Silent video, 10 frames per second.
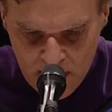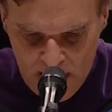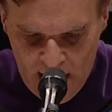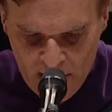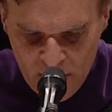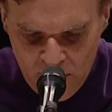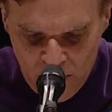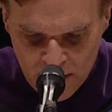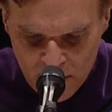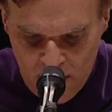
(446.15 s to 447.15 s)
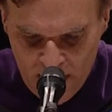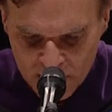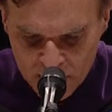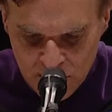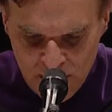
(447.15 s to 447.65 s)
At New York Law
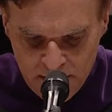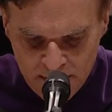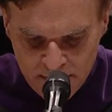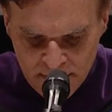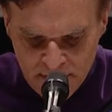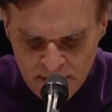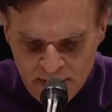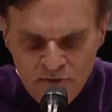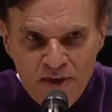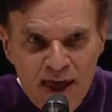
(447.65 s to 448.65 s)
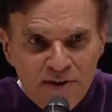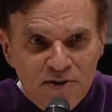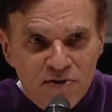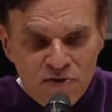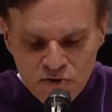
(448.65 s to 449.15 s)
School, that
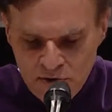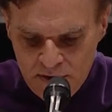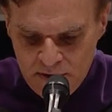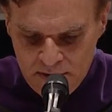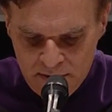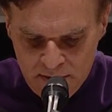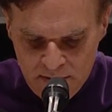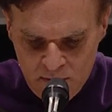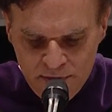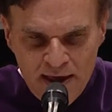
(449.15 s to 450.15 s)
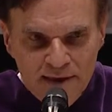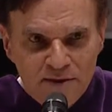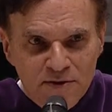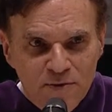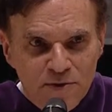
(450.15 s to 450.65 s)
concern with
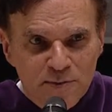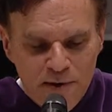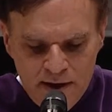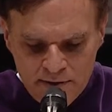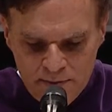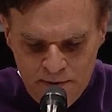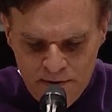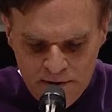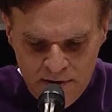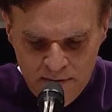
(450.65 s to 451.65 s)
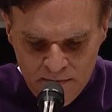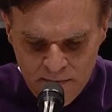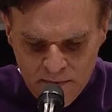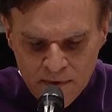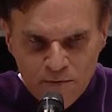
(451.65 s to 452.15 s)
ethical responsibility,
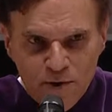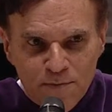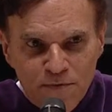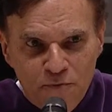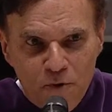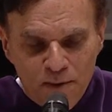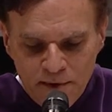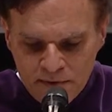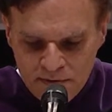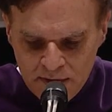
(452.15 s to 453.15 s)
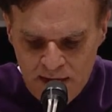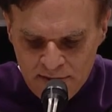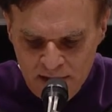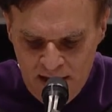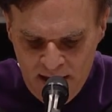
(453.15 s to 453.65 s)
with performance
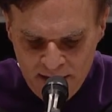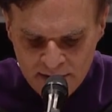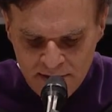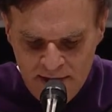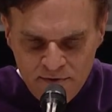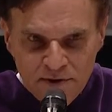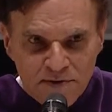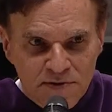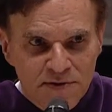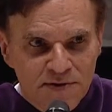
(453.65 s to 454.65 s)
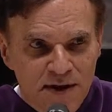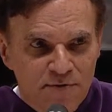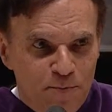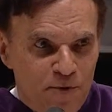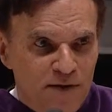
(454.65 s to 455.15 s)
at the highest levels, is
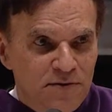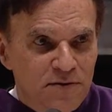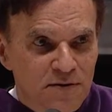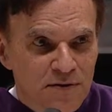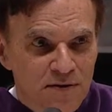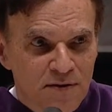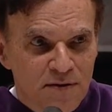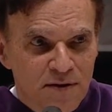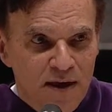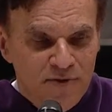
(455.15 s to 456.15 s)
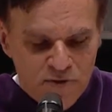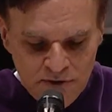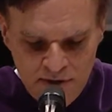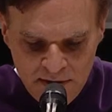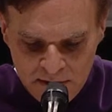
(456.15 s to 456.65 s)
ever present, as your
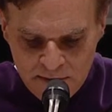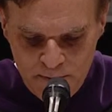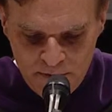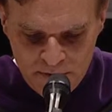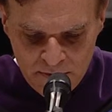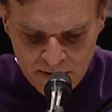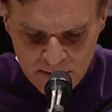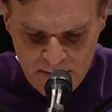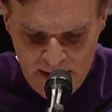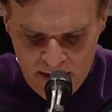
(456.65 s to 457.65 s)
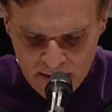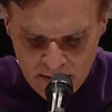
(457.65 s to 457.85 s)
dean spoke to us about.